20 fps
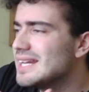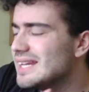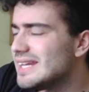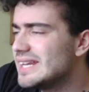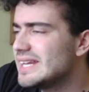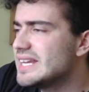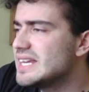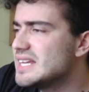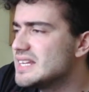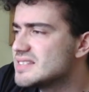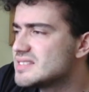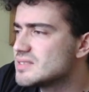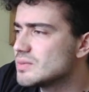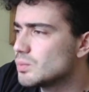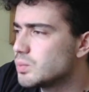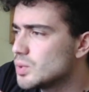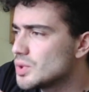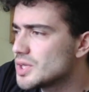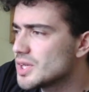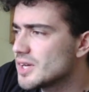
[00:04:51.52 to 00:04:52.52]
Leeds
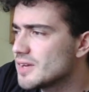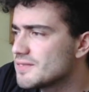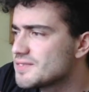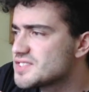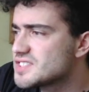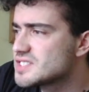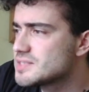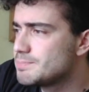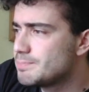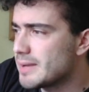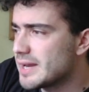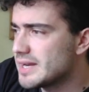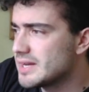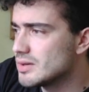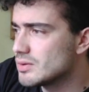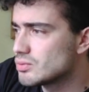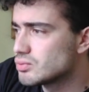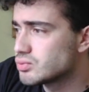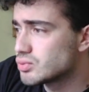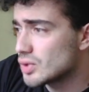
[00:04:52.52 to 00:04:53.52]
would have spent